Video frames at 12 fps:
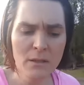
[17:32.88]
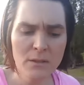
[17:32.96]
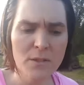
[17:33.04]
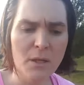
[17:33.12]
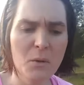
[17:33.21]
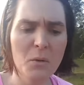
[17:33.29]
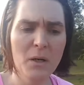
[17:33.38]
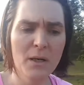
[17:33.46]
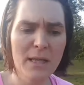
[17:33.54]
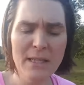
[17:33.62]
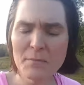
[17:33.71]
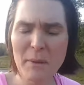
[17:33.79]
So
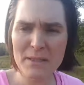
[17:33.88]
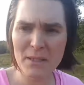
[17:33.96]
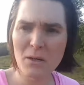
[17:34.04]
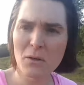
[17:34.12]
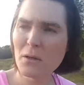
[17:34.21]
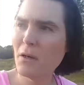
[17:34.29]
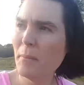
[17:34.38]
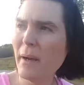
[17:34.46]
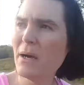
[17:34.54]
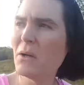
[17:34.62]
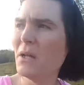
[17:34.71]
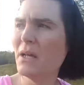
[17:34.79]
that's my talk
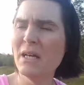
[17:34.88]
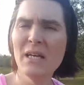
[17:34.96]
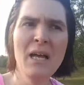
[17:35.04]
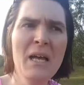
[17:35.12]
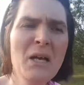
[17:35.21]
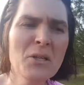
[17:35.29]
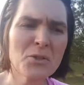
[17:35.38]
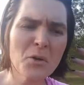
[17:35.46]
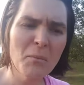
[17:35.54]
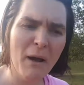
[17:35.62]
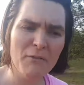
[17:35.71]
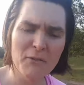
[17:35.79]
about
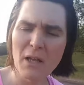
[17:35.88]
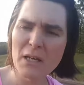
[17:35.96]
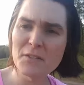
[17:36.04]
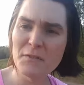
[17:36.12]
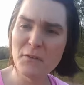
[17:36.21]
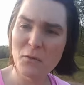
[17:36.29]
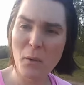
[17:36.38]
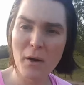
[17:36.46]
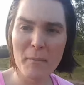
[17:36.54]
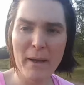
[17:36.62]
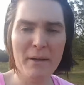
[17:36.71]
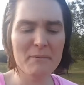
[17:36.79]
sort of my philosophy of where
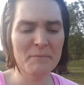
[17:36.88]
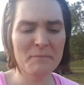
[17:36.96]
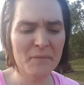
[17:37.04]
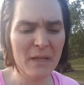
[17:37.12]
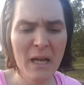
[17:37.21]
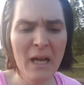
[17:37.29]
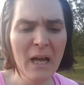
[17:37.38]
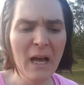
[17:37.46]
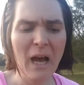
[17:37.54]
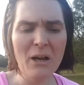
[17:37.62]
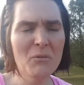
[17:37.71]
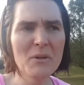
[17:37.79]
I'm at.
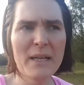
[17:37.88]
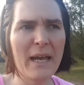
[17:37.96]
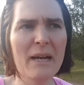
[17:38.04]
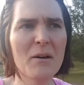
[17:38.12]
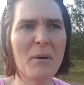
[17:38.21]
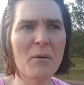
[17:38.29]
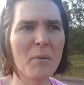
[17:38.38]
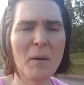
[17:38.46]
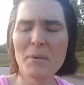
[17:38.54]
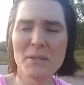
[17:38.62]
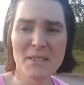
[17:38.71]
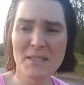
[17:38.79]
I don't really care about
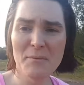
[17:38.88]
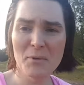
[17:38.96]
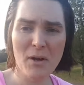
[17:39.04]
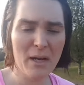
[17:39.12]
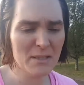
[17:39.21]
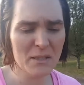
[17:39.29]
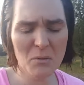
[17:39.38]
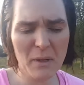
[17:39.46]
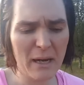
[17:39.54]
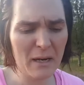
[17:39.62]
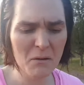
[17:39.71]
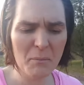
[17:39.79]
Republicans and Democrats. I don't
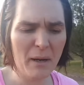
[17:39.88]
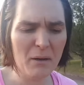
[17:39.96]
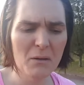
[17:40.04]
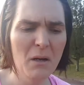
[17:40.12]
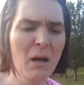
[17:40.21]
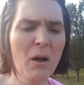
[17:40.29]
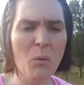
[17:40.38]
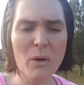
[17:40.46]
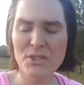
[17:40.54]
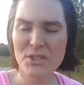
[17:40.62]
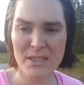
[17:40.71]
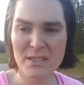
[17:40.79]
care about
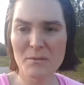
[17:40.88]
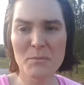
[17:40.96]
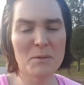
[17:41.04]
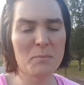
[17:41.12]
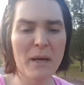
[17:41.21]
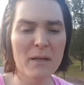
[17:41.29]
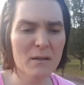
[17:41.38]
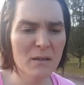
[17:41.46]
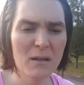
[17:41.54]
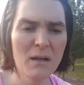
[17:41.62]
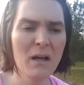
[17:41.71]
what system is better.